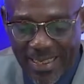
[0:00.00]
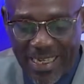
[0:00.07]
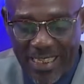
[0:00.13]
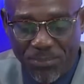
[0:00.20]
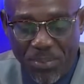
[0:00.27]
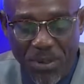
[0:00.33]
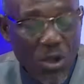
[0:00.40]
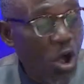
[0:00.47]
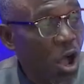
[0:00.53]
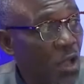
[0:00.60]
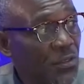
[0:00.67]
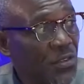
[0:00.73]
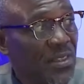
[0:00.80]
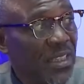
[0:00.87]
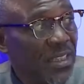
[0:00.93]
it
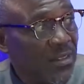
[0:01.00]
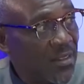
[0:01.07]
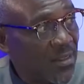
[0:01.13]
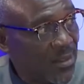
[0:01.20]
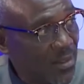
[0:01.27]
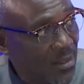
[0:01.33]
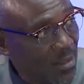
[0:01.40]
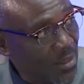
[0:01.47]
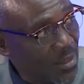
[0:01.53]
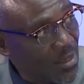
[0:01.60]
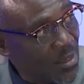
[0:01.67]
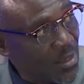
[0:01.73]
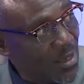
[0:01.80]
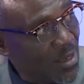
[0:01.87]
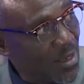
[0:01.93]
behoves it
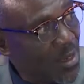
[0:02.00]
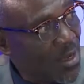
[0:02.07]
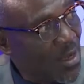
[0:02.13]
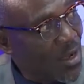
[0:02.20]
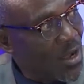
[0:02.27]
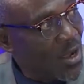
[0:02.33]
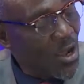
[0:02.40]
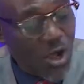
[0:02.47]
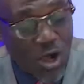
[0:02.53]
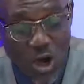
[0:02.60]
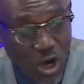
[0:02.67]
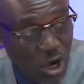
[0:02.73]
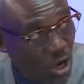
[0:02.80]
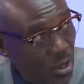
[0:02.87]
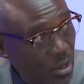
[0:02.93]

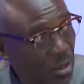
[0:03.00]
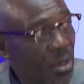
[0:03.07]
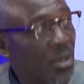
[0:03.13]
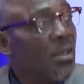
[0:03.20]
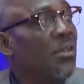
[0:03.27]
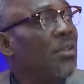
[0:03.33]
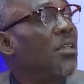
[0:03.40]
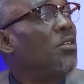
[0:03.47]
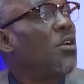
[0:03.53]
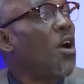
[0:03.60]
on the